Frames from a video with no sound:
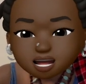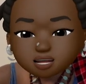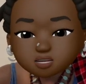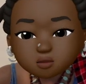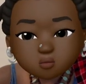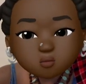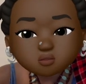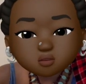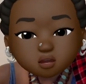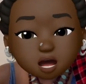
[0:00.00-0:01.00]
So you're
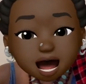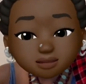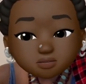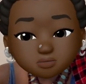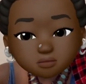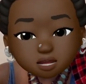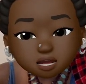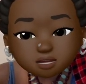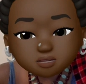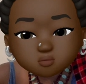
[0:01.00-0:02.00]
going to have those
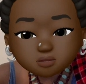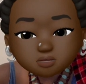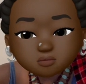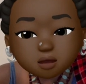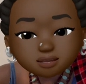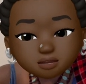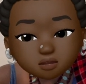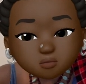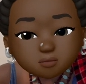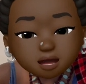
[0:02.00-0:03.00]
keys with you, and then
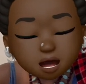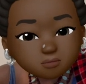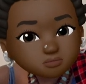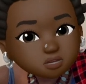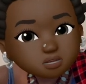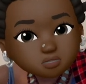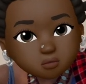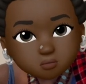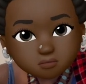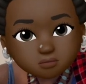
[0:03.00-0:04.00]
you'll be able to
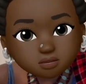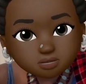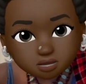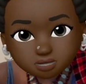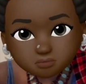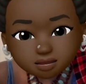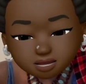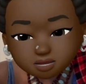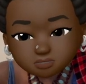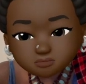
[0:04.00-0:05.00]
interpret this
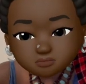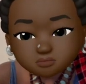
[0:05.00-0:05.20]
meaning.